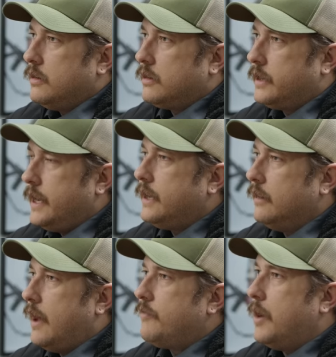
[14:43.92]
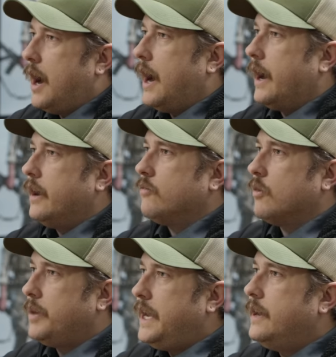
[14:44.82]
getting left behind
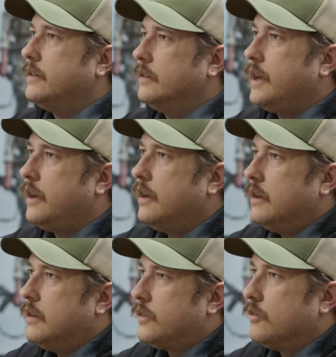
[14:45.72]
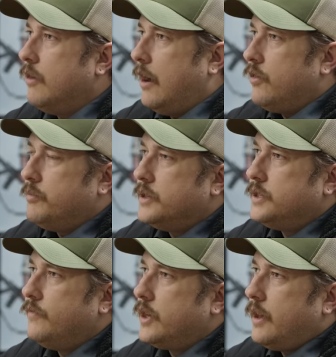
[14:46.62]
repeatedly throughout the
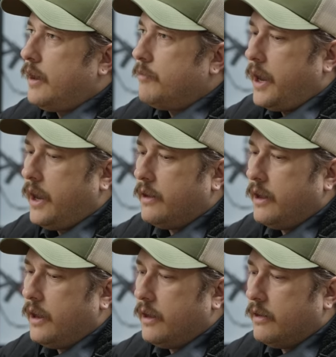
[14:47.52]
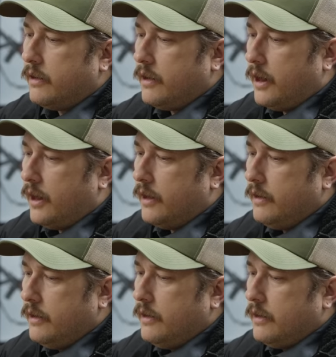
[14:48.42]
Pacific campaign in
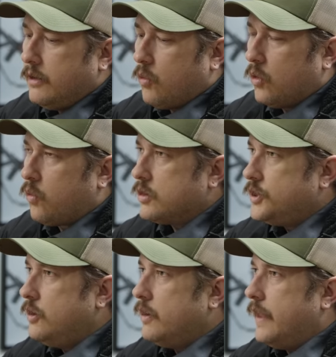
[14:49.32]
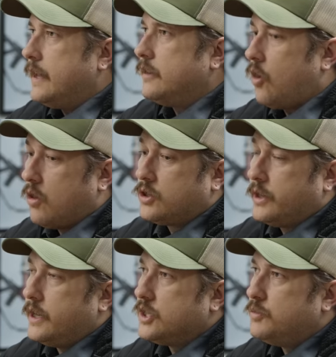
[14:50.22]
World War II, and that
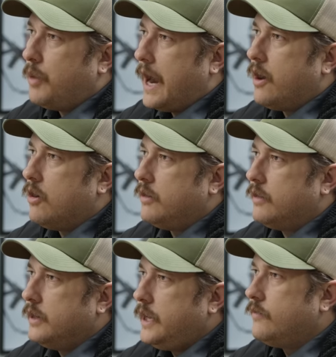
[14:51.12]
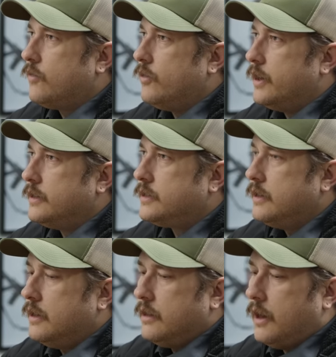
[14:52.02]
largely inspired the need for this,
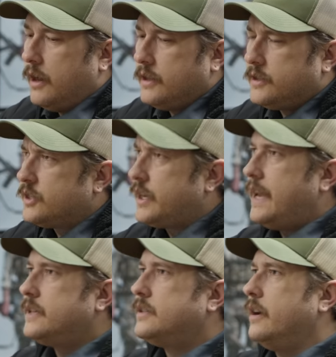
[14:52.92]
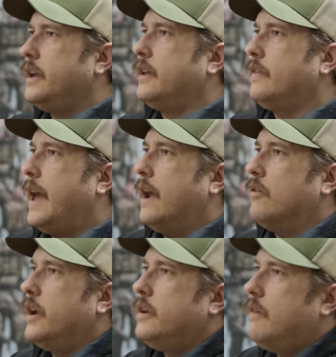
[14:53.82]
is just case studying that,
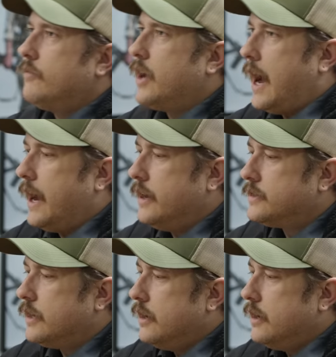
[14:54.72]
right? You have guys